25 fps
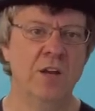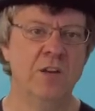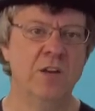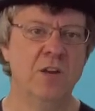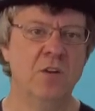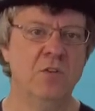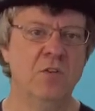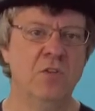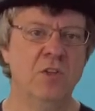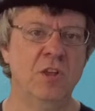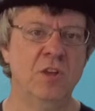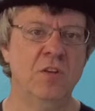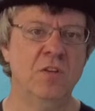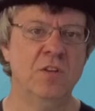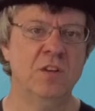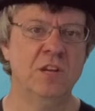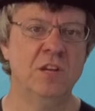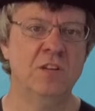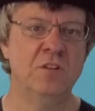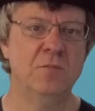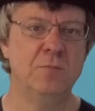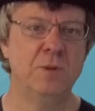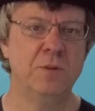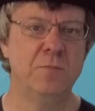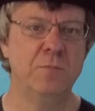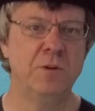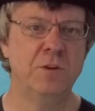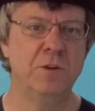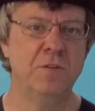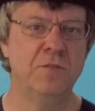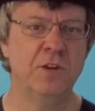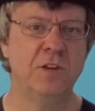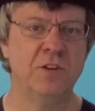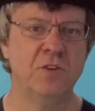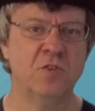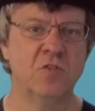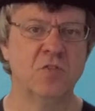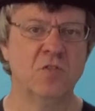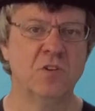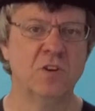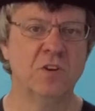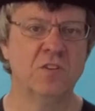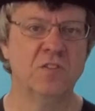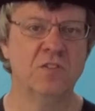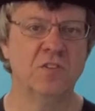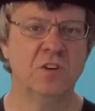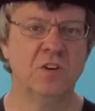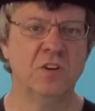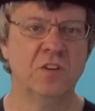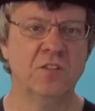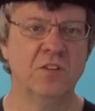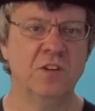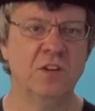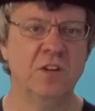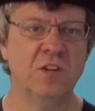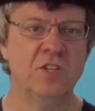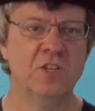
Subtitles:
don't think you need to be perfect to criticise,